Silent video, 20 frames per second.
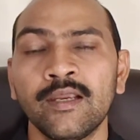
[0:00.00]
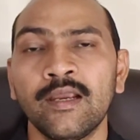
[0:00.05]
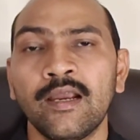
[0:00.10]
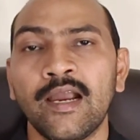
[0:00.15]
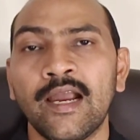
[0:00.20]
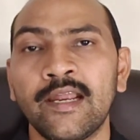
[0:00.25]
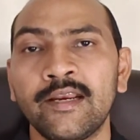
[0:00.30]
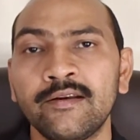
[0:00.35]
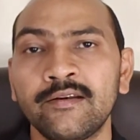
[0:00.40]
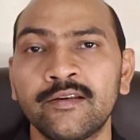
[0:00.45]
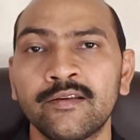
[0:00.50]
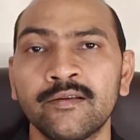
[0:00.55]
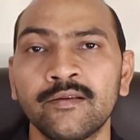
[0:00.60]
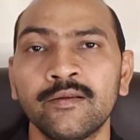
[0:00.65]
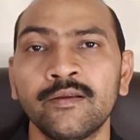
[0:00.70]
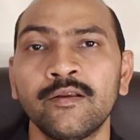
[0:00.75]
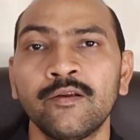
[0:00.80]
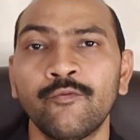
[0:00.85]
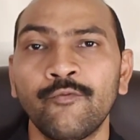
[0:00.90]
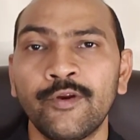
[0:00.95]
And
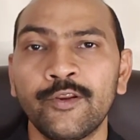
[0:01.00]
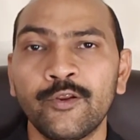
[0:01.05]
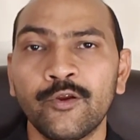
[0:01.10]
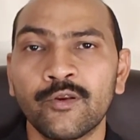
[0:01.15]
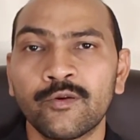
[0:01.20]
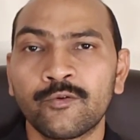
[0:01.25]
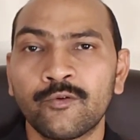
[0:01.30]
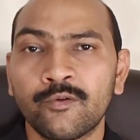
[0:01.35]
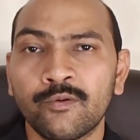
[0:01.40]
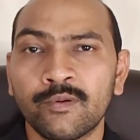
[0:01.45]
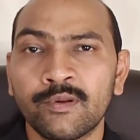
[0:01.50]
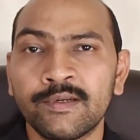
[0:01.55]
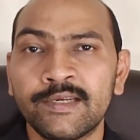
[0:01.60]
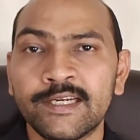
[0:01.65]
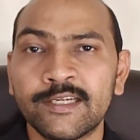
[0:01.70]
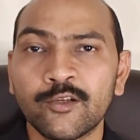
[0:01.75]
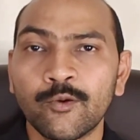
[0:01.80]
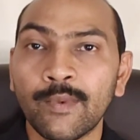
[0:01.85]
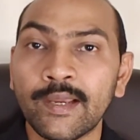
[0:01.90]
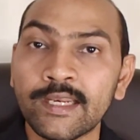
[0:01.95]
when you're
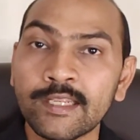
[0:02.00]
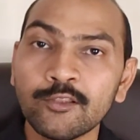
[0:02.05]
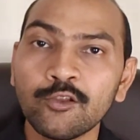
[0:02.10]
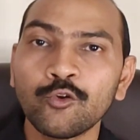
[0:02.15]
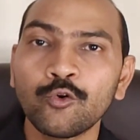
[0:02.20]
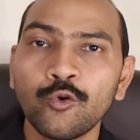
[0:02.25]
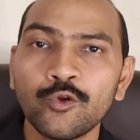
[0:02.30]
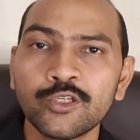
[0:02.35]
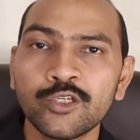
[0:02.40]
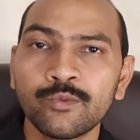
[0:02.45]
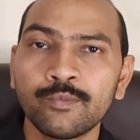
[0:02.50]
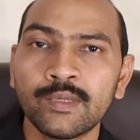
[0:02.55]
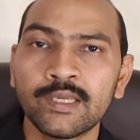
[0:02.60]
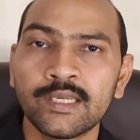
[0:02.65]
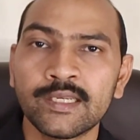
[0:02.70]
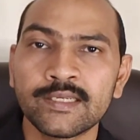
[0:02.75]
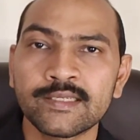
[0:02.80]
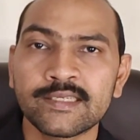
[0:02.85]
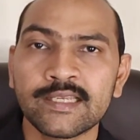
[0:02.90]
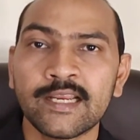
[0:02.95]
determining the closing
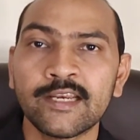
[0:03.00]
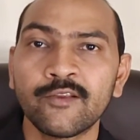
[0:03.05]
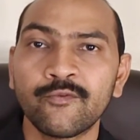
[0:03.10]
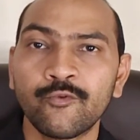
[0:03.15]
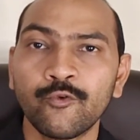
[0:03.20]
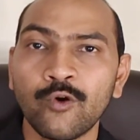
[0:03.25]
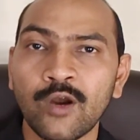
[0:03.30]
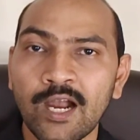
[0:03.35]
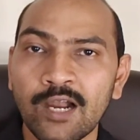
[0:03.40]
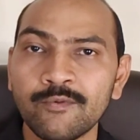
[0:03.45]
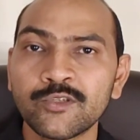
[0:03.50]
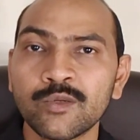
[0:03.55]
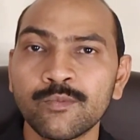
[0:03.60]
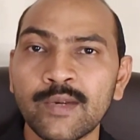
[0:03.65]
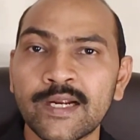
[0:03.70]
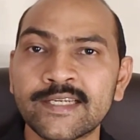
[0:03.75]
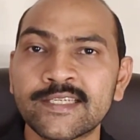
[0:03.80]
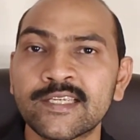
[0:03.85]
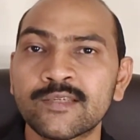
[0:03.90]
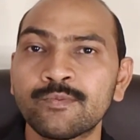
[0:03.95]
balance, and if you have some
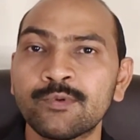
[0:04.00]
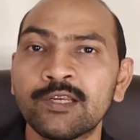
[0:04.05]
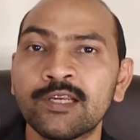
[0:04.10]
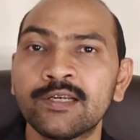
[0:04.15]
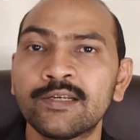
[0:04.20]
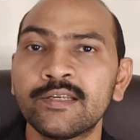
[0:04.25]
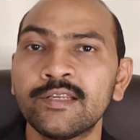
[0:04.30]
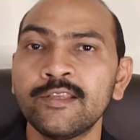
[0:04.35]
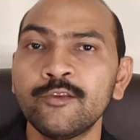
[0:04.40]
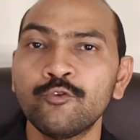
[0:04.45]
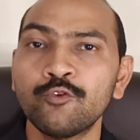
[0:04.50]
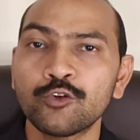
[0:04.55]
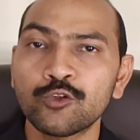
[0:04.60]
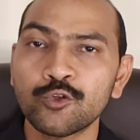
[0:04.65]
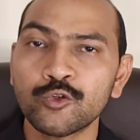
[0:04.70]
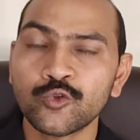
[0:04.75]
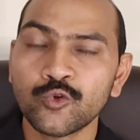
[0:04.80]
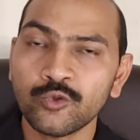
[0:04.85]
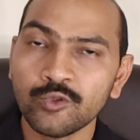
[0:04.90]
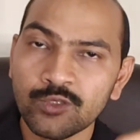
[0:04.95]
adjustment entry, you also
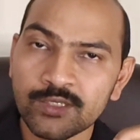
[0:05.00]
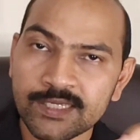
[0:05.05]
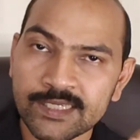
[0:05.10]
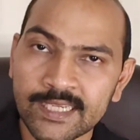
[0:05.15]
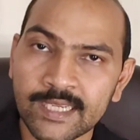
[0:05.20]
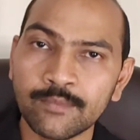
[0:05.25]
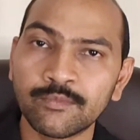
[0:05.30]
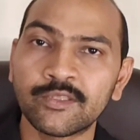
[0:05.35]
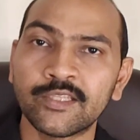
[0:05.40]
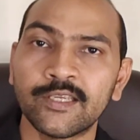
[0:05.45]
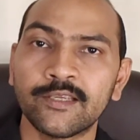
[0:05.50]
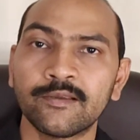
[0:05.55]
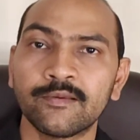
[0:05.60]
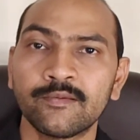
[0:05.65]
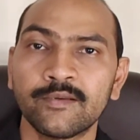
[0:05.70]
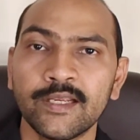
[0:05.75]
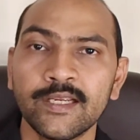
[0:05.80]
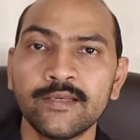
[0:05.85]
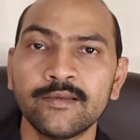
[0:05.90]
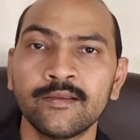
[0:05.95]
show the same thing,
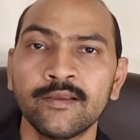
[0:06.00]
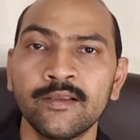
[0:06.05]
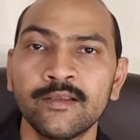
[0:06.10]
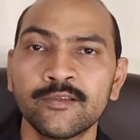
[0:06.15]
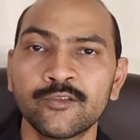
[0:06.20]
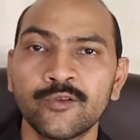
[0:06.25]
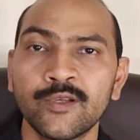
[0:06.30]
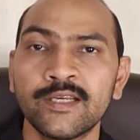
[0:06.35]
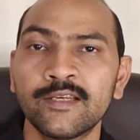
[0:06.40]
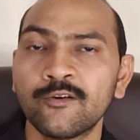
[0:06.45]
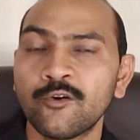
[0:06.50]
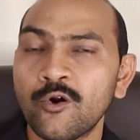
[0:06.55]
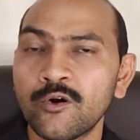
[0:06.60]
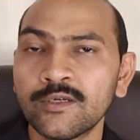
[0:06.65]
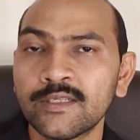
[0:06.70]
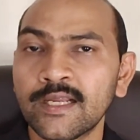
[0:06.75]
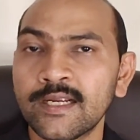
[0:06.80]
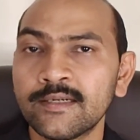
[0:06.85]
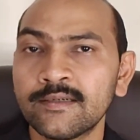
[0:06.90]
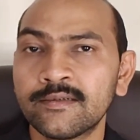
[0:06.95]
right? So it's not
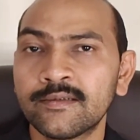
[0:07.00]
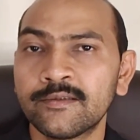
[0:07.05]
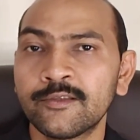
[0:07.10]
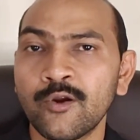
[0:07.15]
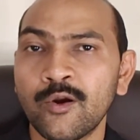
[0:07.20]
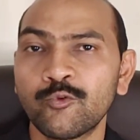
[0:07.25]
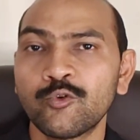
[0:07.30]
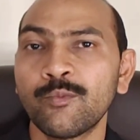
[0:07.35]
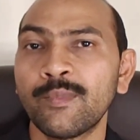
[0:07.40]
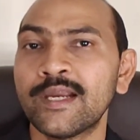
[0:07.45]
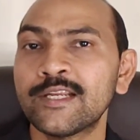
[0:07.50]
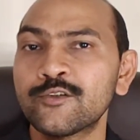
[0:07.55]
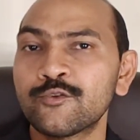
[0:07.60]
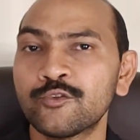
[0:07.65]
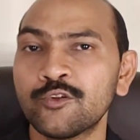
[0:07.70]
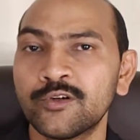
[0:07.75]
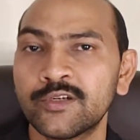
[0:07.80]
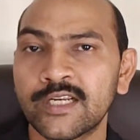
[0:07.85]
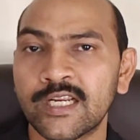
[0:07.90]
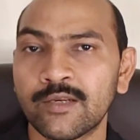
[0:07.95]
that you have to match with
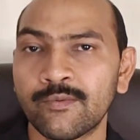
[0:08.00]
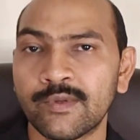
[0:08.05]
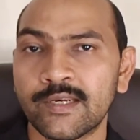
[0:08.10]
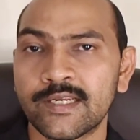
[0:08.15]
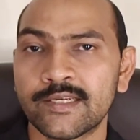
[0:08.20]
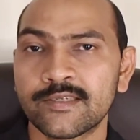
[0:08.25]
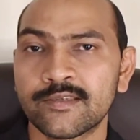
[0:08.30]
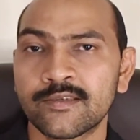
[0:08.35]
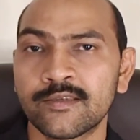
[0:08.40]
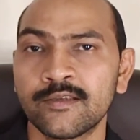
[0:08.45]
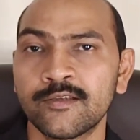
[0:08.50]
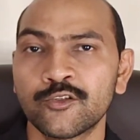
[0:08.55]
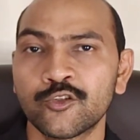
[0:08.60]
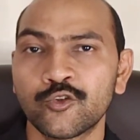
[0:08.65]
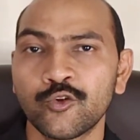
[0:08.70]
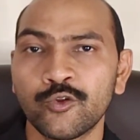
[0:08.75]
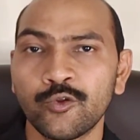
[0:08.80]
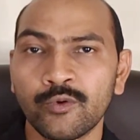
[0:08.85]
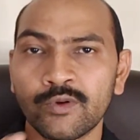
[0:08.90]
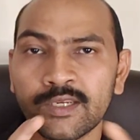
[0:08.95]
the trial balance. So
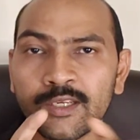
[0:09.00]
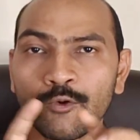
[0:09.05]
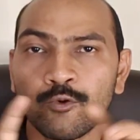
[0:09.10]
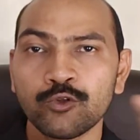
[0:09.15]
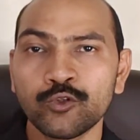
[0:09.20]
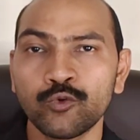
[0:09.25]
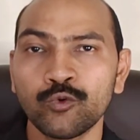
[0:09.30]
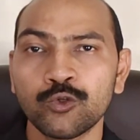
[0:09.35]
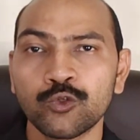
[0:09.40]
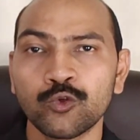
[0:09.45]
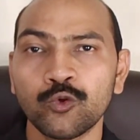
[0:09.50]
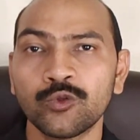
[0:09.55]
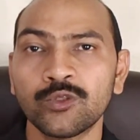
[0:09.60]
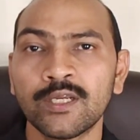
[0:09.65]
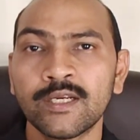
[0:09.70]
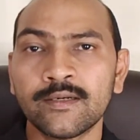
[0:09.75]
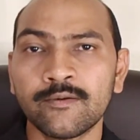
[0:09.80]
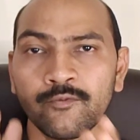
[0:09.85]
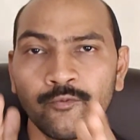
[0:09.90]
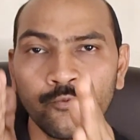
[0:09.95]
your request should show
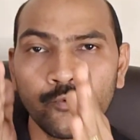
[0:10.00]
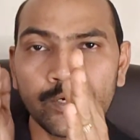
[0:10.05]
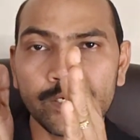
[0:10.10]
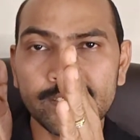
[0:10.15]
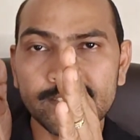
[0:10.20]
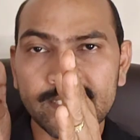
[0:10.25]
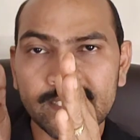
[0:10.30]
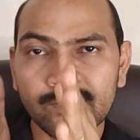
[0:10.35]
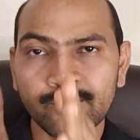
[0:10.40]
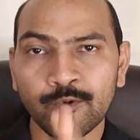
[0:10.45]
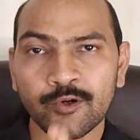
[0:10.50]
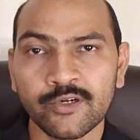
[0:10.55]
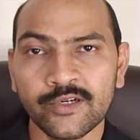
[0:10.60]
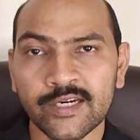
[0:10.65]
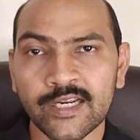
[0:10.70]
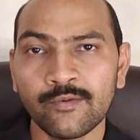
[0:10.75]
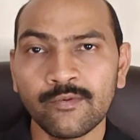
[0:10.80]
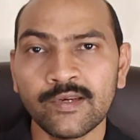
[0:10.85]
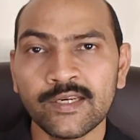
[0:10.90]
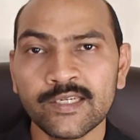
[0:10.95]
that what is as per
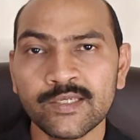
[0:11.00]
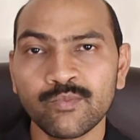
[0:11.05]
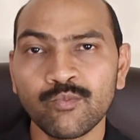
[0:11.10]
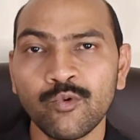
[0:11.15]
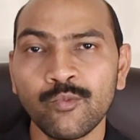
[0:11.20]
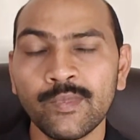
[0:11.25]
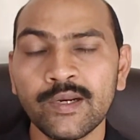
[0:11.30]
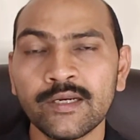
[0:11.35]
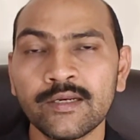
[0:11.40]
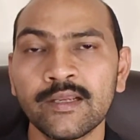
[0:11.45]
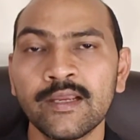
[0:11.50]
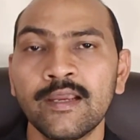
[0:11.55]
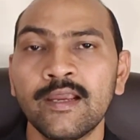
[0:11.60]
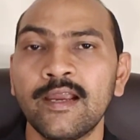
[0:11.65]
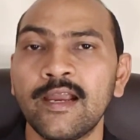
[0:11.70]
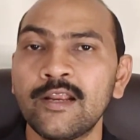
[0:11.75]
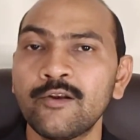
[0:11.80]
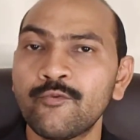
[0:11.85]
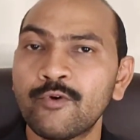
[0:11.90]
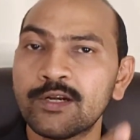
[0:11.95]
trial balance movement
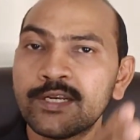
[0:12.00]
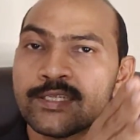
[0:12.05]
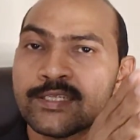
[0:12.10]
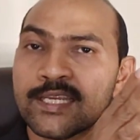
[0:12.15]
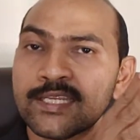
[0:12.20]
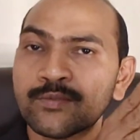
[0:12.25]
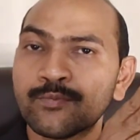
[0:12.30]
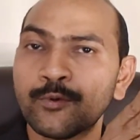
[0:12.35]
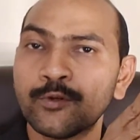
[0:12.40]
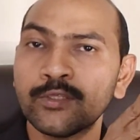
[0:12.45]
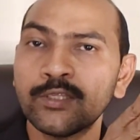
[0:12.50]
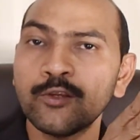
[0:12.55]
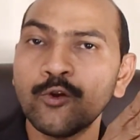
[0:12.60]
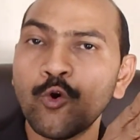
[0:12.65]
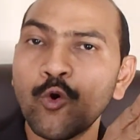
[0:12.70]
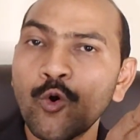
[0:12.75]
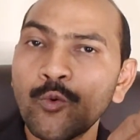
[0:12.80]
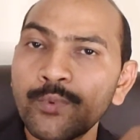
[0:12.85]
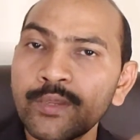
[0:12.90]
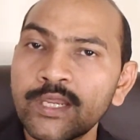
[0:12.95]
and what is as per the
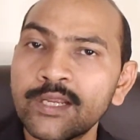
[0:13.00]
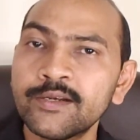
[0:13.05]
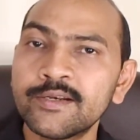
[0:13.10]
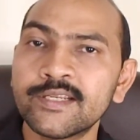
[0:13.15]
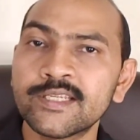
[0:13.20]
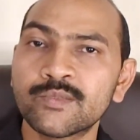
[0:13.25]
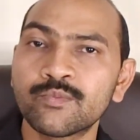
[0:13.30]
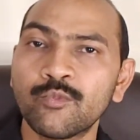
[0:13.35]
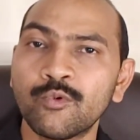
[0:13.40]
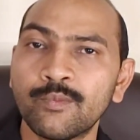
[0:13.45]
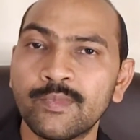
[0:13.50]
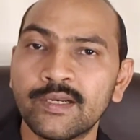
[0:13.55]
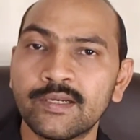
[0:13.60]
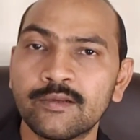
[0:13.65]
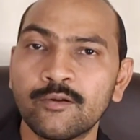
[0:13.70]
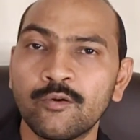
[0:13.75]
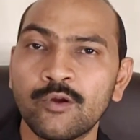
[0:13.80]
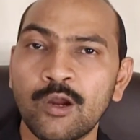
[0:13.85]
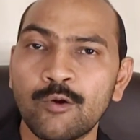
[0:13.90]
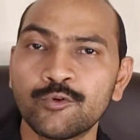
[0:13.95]
OB entries movement,
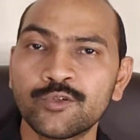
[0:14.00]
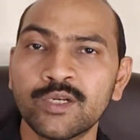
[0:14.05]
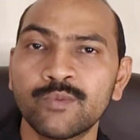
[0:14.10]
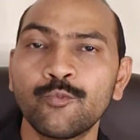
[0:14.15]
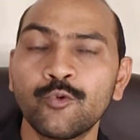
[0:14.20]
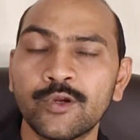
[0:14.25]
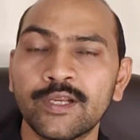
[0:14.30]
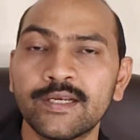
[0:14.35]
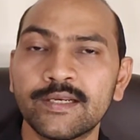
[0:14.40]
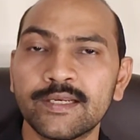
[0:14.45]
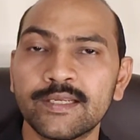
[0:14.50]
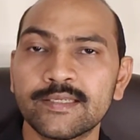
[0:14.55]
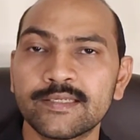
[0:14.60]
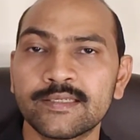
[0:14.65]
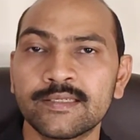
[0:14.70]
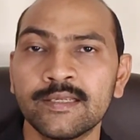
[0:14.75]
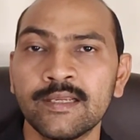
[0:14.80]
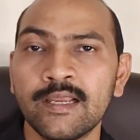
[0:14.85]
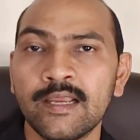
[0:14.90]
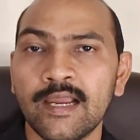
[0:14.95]
outside book
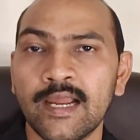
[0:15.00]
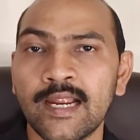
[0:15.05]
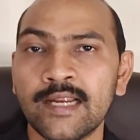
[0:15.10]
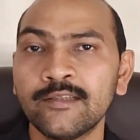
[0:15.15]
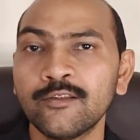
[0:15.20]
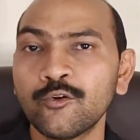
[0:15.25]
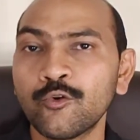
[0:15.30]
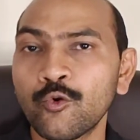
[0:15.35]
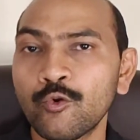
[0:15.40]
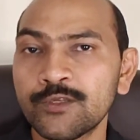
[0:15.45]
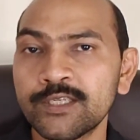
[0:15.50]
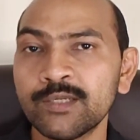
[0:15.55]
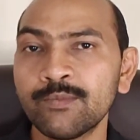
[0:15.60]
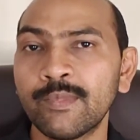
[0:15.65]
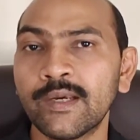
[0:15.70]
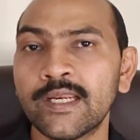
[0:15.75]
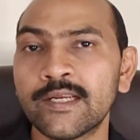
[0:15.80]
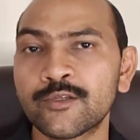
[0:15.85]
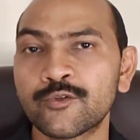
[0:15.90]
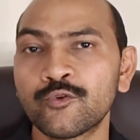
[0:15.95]
entries. And the closing
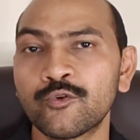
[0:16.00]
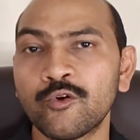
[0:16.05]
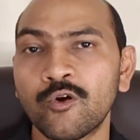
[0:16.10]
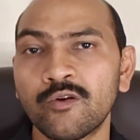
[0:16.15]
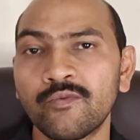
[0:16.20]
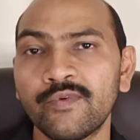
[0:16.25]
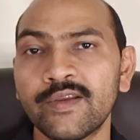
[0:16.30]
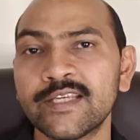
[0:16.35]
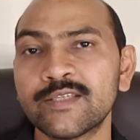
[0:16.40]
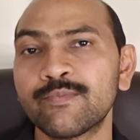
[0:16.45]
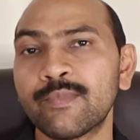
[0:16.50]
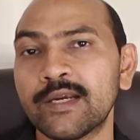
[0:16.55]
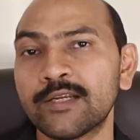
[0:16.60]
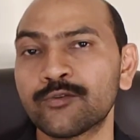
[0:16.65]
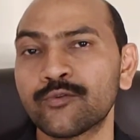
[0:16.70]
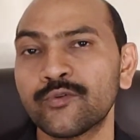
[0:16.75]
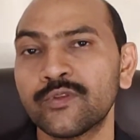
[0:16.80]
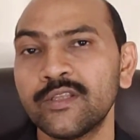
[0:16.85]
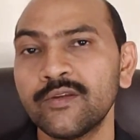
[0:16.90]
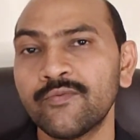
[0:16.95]
balance should always
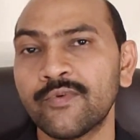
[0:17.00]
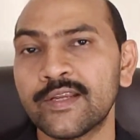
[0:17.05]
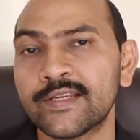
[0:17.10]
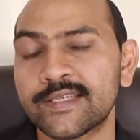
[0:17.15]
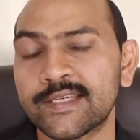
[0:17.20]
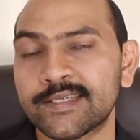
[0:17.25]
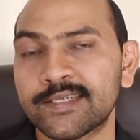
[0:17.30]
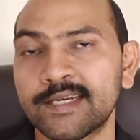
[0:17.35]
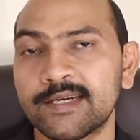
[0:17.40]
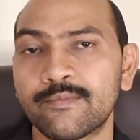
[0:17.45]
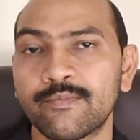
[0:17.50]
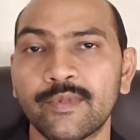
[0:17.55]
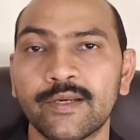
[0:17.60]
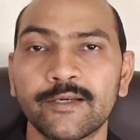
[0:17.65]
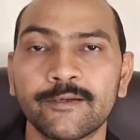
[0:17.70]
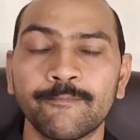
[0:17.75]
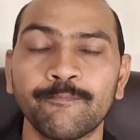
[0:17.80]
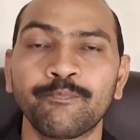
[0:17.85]
match with the financial statement.